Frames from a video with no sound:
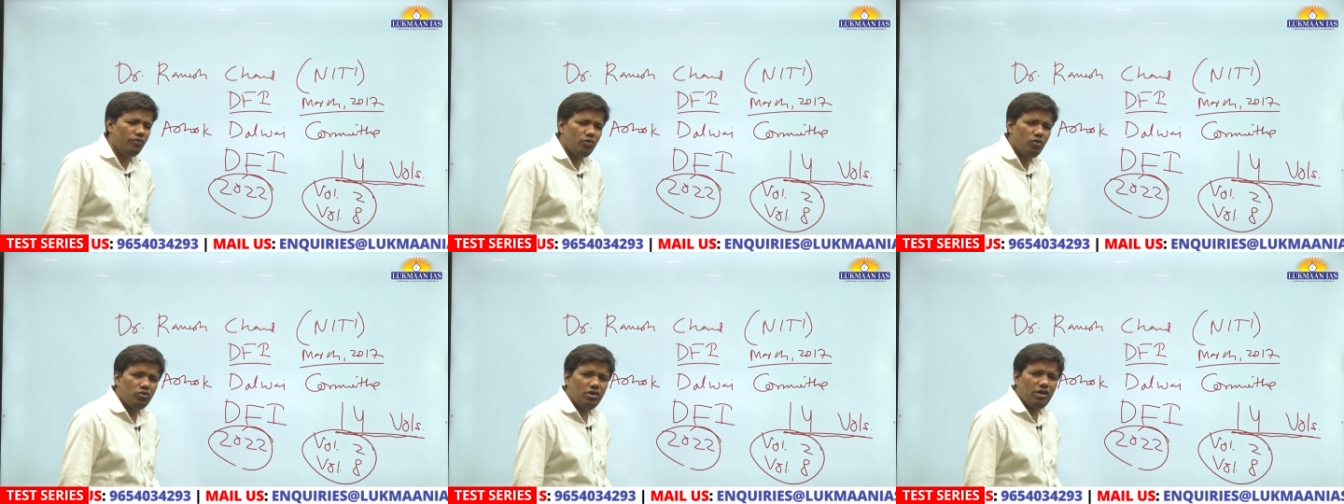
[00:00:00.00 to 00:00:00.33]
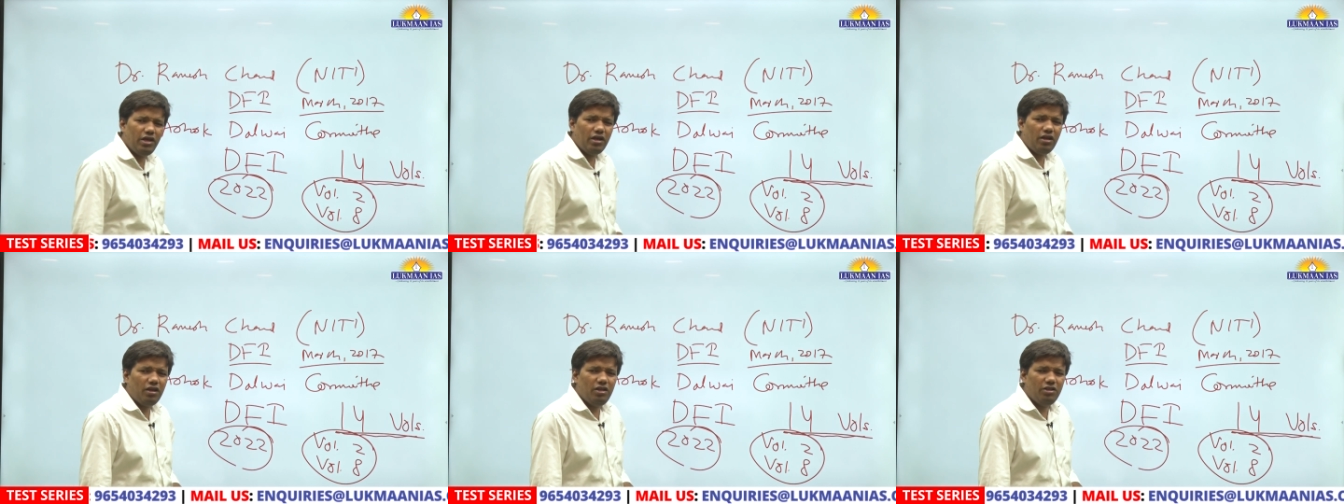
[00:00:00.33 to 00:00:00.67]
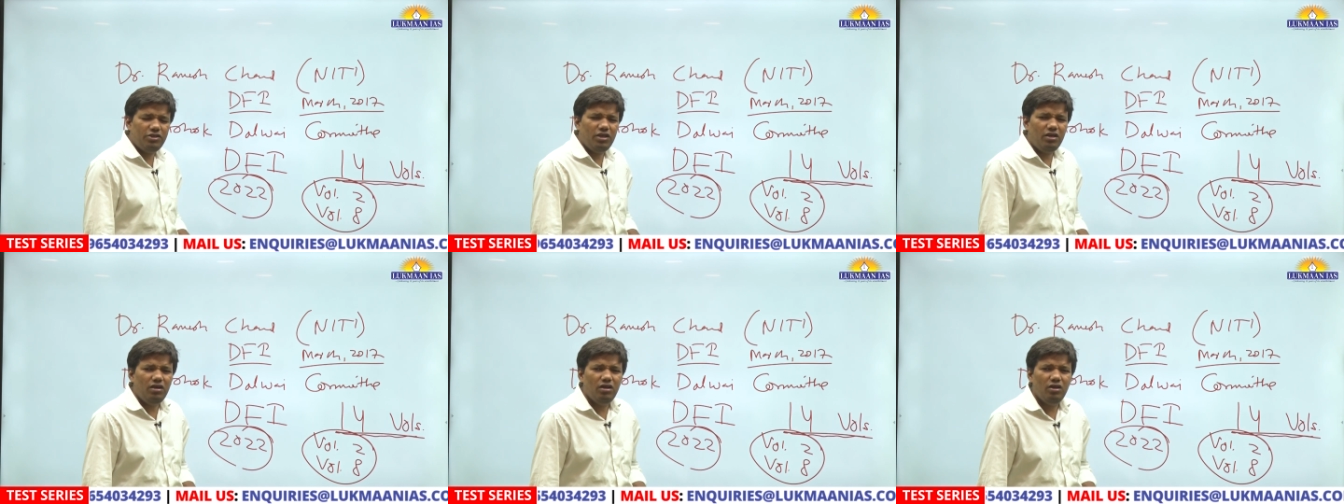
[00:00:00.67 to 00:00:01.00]
of growth in
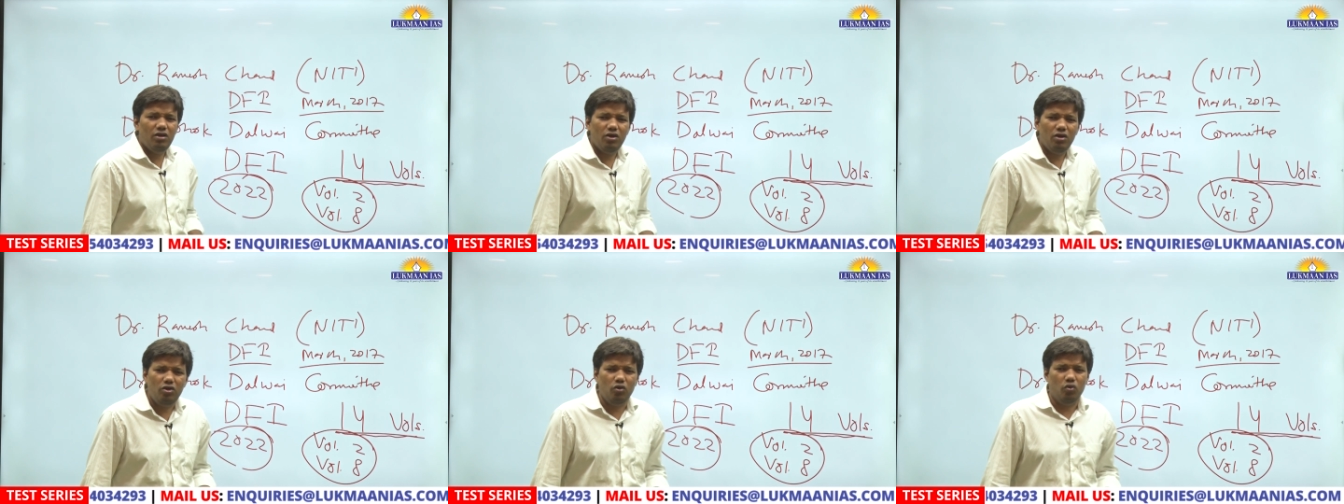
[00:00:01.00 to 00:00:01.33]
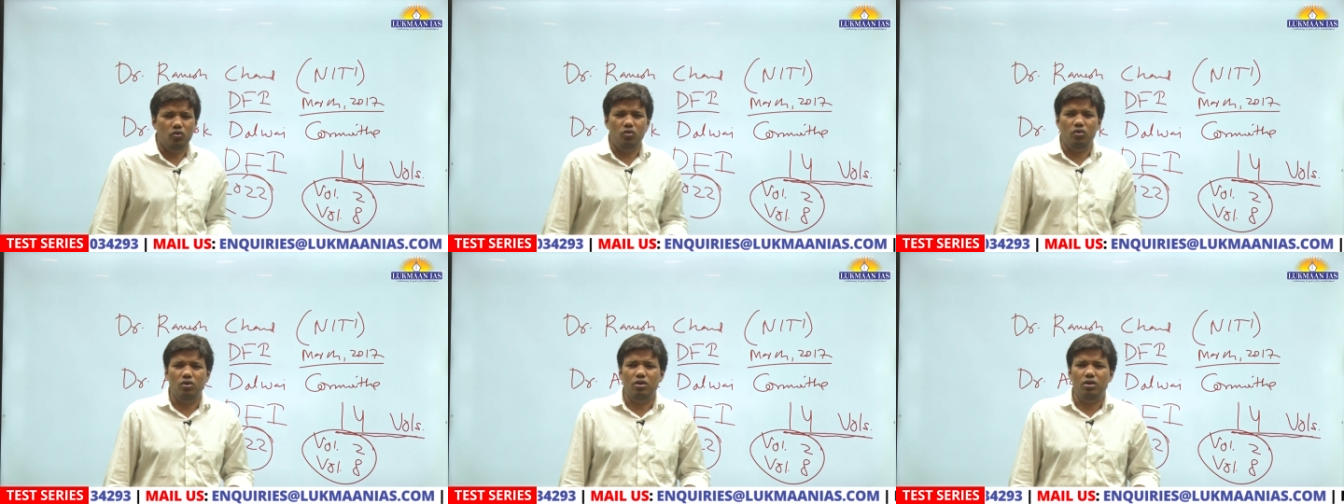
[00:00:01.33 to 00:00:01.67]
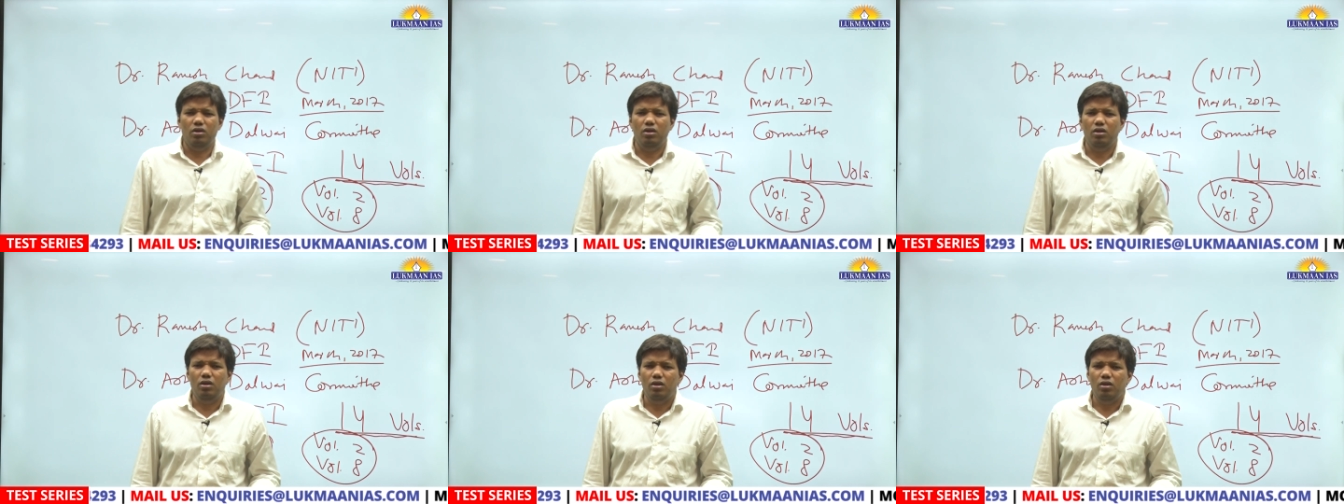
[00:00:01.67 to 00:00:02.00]
agriculture? No.
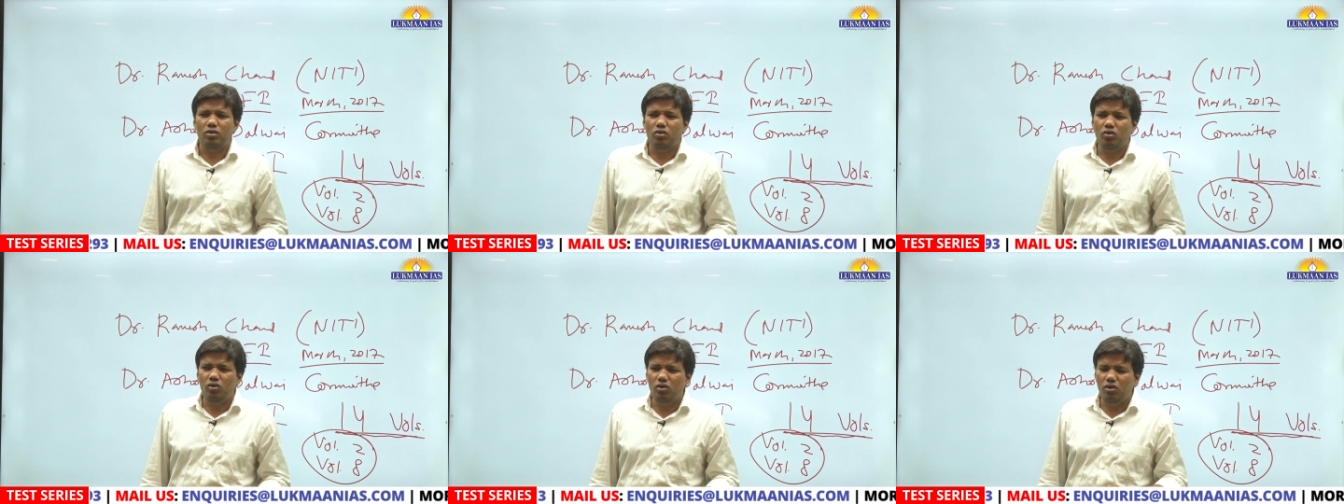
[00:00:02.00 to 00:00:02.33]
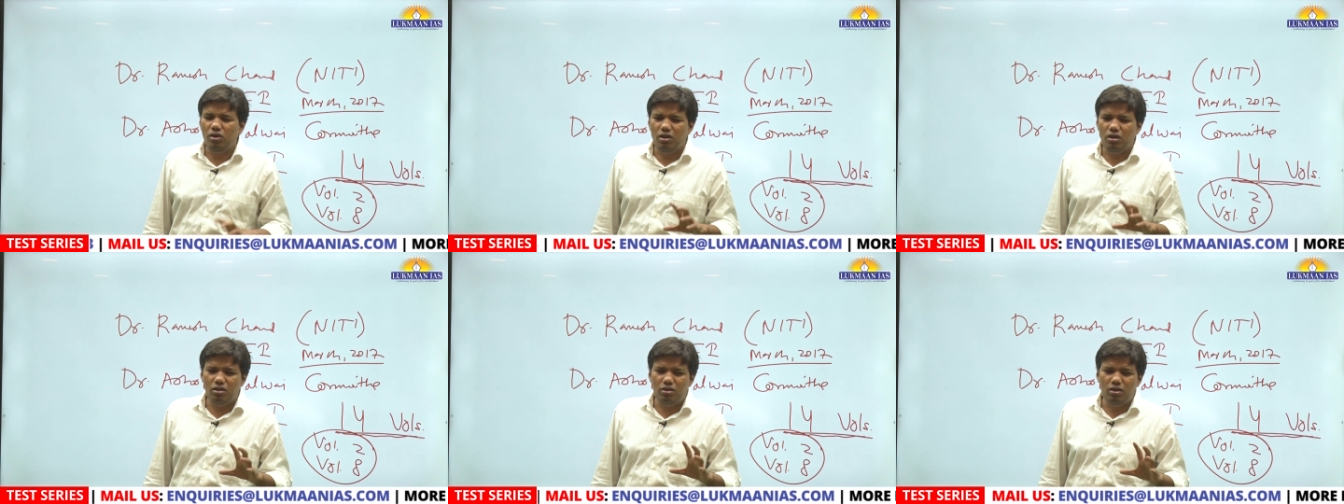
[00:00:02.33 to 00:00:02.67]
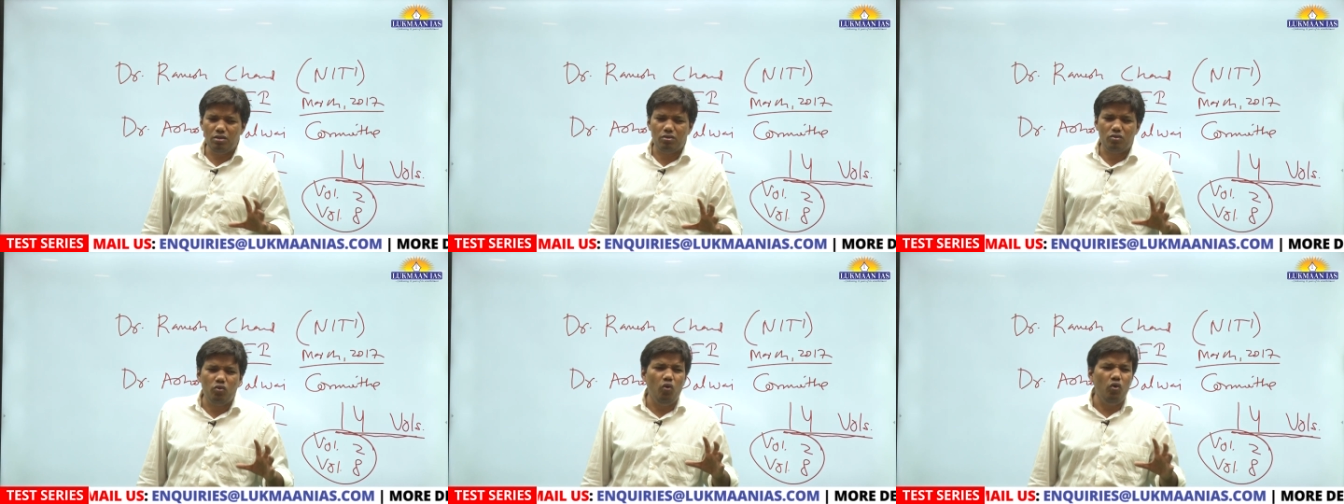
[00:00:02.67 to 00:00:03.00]
So
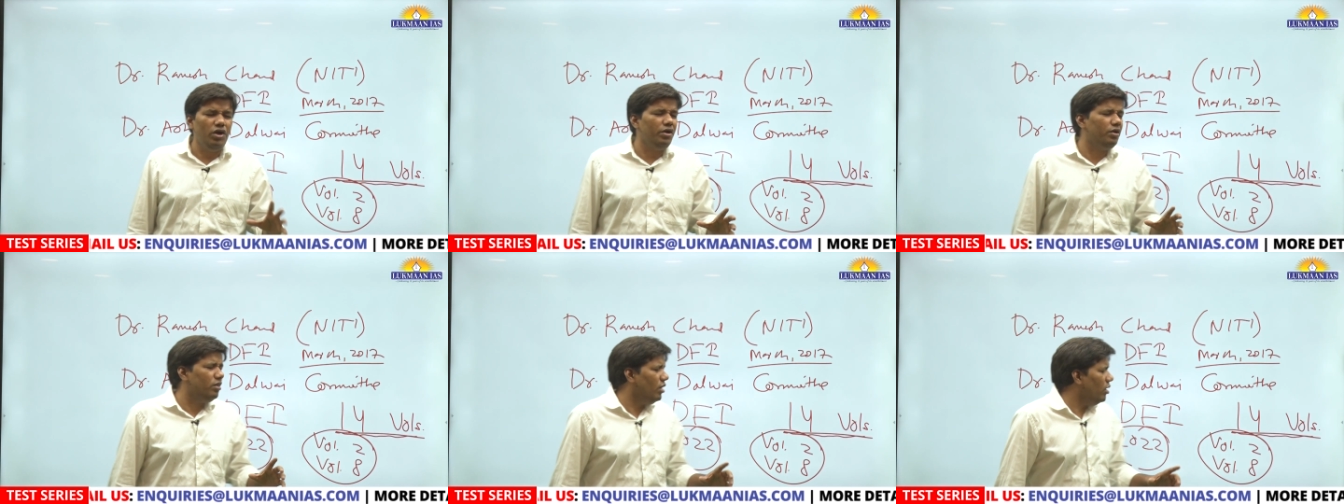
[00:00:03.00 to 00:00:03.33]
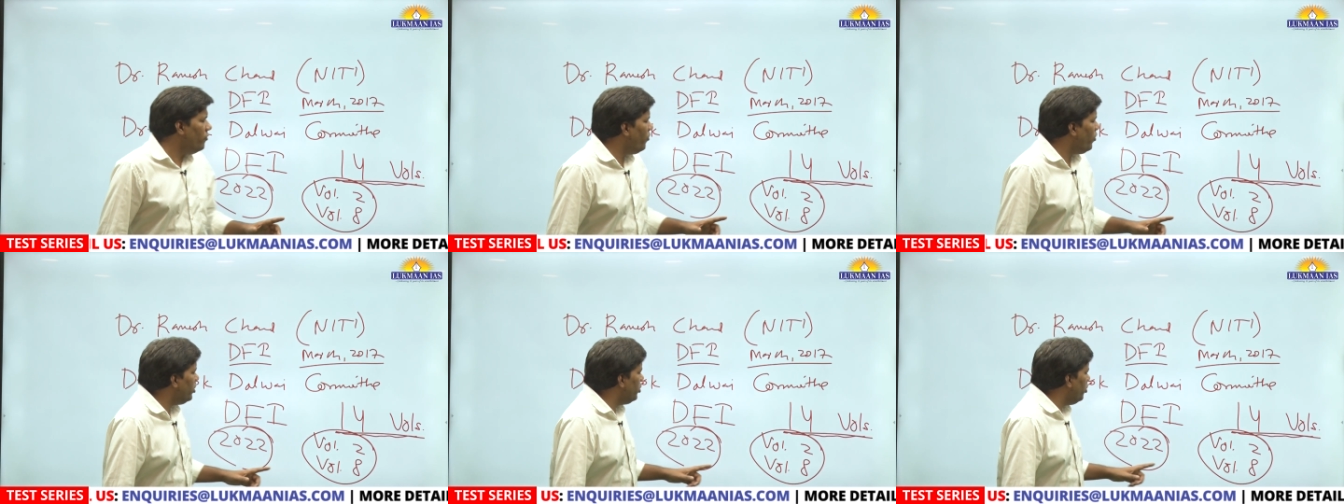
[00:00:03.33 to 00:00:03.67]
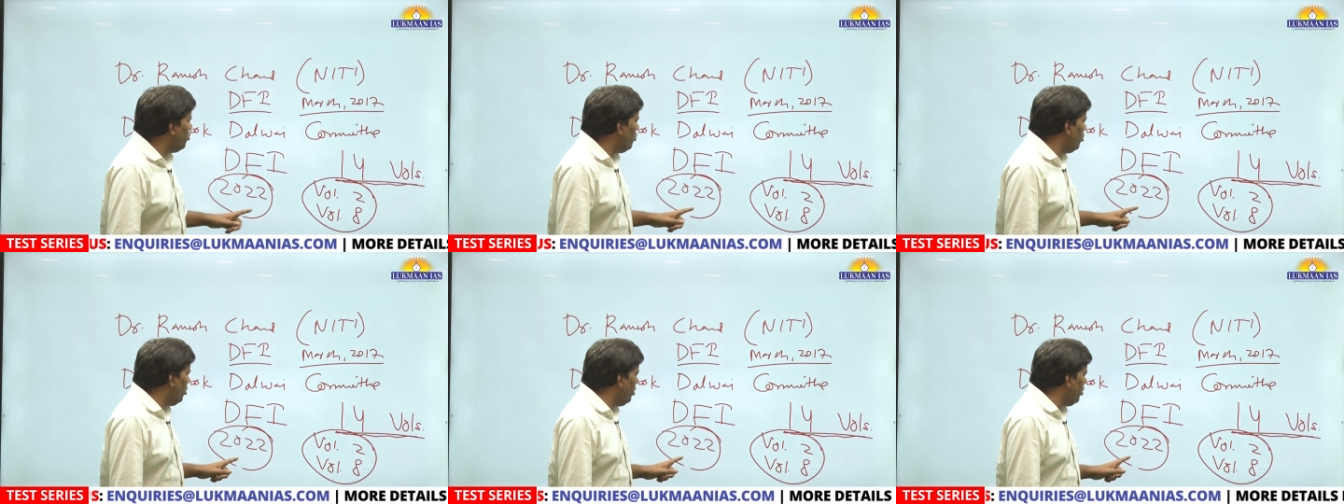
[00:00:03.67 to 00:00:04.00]
this goal itself was, you
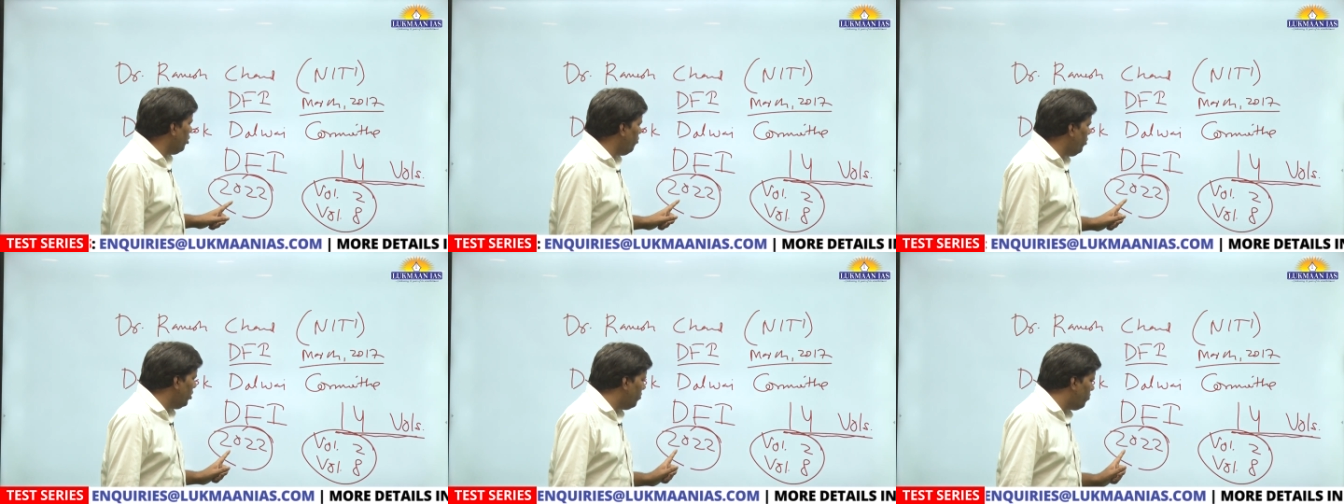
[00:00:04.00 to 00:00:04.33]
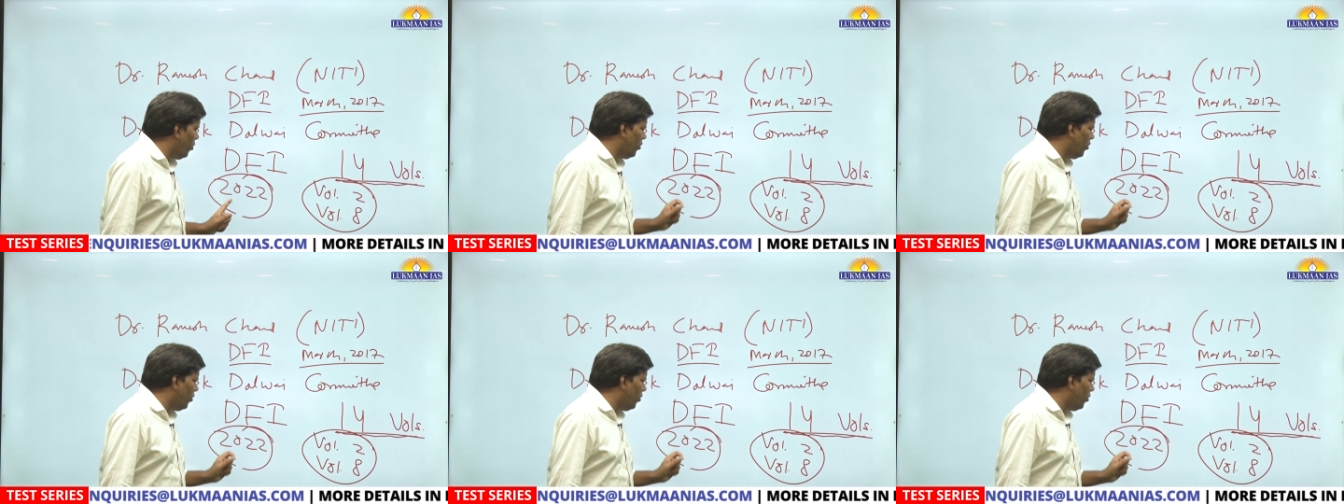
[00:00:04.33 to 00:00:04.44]
know, a little bit